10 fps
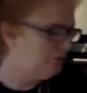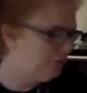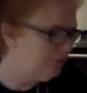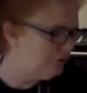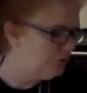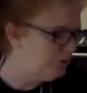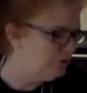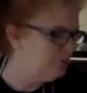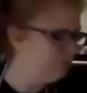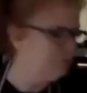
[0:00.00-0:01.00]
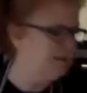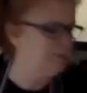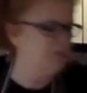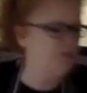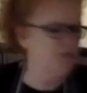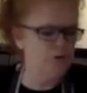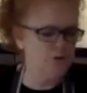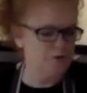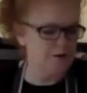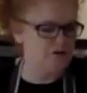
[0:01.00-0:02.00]
before I do something, let me just talk
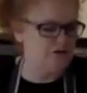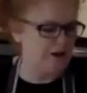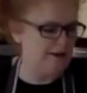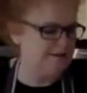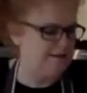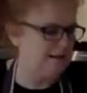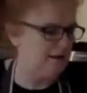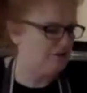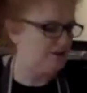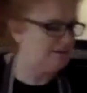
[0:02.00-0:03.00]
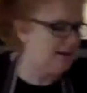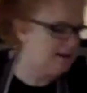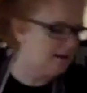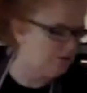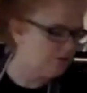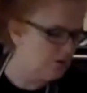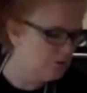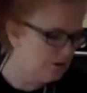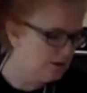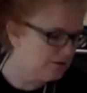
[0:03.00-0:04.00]
about gelatine actually. Let's get that
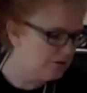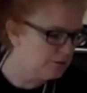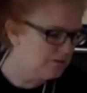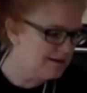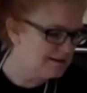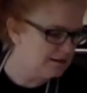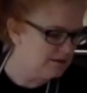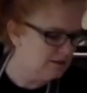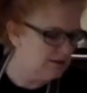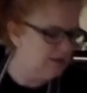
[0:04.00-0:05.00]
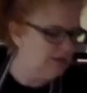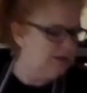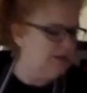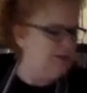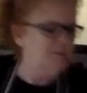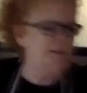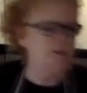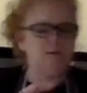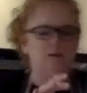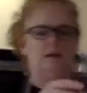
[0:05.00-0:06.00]
soaking so we're ready. So
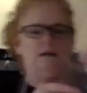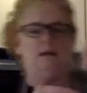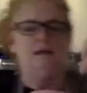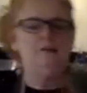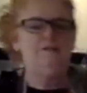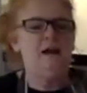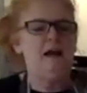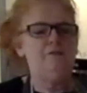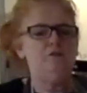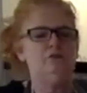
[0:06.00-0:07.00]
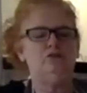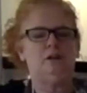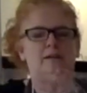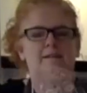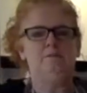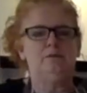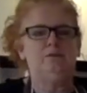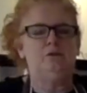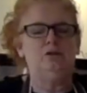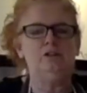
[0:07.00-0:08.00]
if you haven't used gelatine
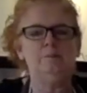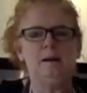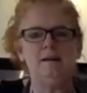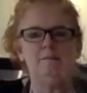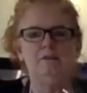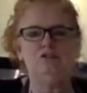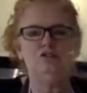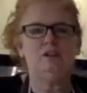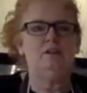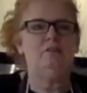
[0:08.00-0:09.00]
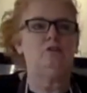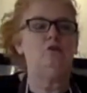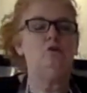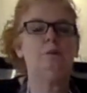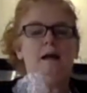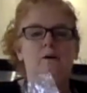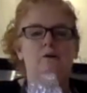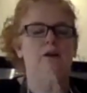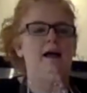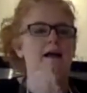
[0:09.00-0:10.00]
before, you buy them in sheets or
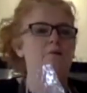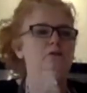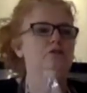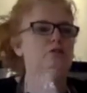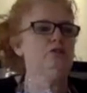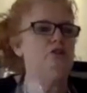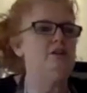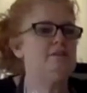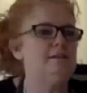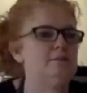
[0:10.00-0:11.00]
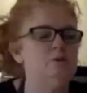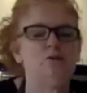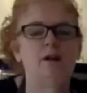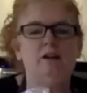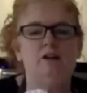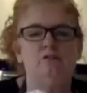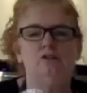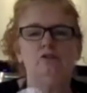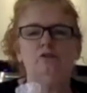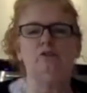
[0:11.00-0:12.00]
powder. I always use sheets because it's more accurate.
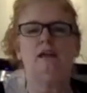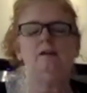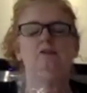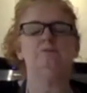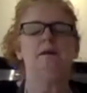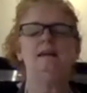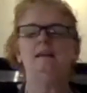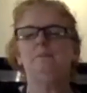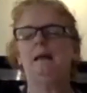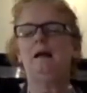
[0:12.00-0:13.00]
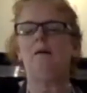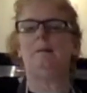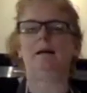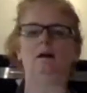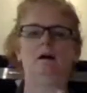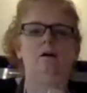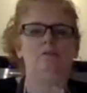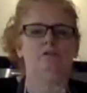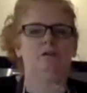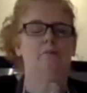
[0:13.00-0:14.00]
Your scales may be out by ½
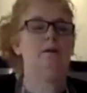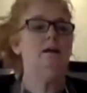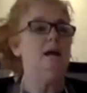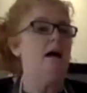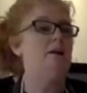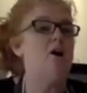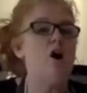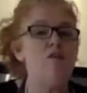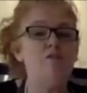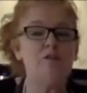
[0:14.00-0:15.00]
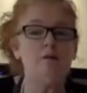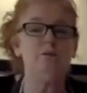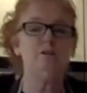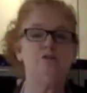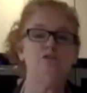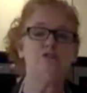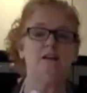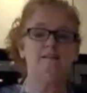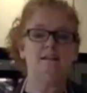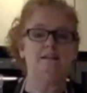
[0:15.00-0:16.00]
gram, and ½ gram when you're using
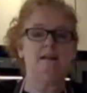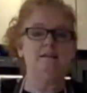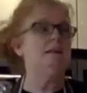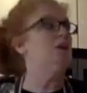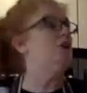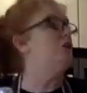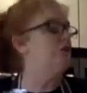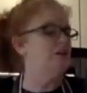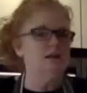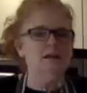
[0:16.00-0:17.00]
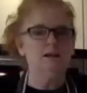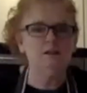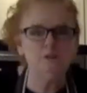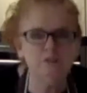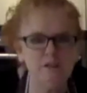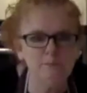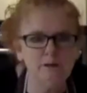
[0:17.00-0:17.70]
gelatine is a lot. Can you see me